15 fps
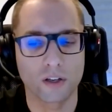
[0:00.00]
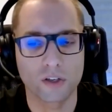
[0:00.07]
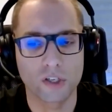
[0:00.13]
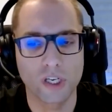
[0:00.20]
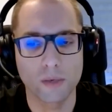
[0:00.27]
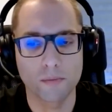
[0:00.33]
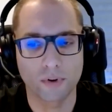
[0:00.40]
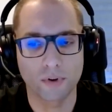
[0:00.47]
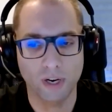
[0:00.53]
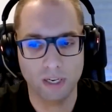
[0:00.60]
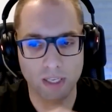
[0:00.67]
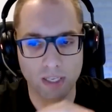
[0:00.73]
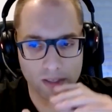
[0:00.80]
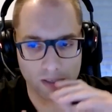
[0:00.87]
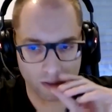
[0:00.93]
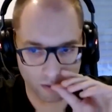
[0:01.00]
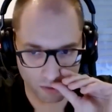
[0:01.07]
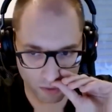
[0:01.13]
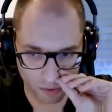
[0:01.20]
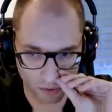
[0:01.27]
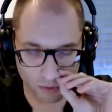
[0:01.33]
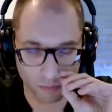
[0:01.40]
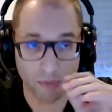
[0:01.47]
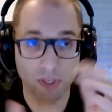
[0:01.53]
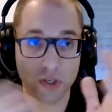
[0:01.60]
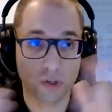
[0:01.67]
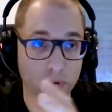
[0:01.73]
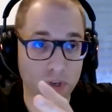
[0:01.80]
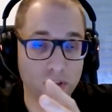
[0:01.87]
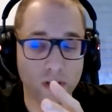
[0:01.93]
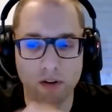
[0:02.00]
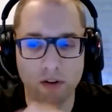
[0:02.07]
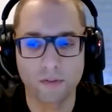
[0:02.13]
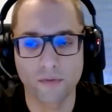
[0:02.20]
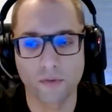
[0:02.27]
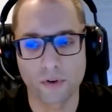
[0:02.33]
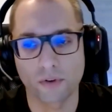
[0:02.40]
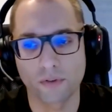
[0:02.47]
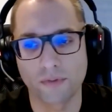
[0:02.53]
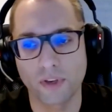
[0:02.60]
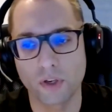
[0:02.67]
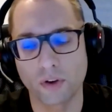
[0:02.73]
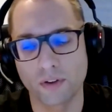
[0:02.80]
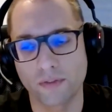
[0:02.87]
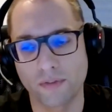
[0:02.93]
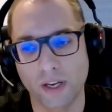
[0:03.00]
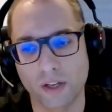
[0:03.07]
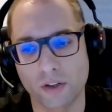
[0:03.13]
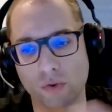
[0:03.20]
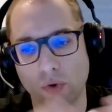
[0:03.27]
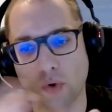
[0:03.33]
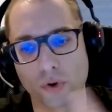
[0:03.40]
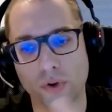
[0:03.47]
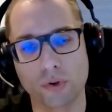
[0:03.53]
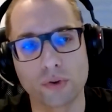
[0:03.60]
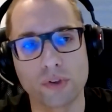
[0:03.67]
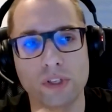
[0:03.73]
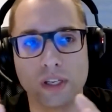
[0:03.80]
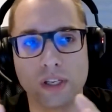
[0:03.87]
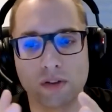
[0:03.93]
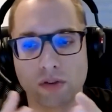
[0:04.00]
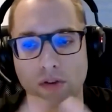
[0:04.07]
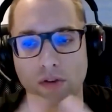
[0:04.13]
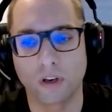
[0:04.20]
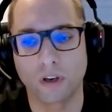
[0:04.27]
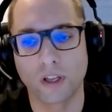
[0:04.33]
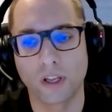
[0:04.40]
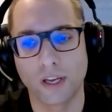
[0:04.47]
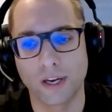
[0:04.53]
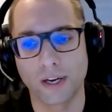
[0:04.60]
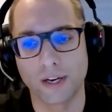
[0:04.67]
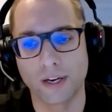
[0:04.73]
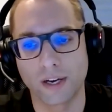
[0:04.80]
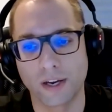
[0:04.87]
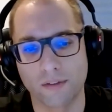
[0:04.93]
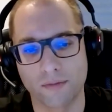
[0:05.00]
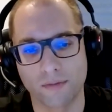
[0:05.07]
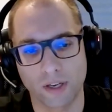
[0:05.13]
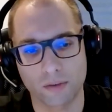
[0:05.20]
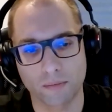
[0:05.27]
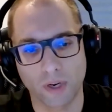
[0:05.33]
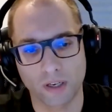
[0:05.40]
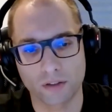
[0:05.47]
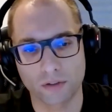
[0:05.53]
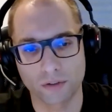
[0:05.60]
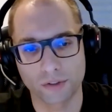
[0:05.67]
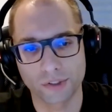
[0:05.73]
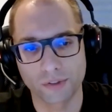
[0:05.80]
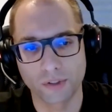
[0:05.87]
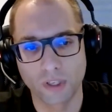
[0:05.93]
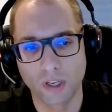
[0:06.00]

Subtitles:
cheaper and easier to use the P3 for your video effects or use the internal effect macros.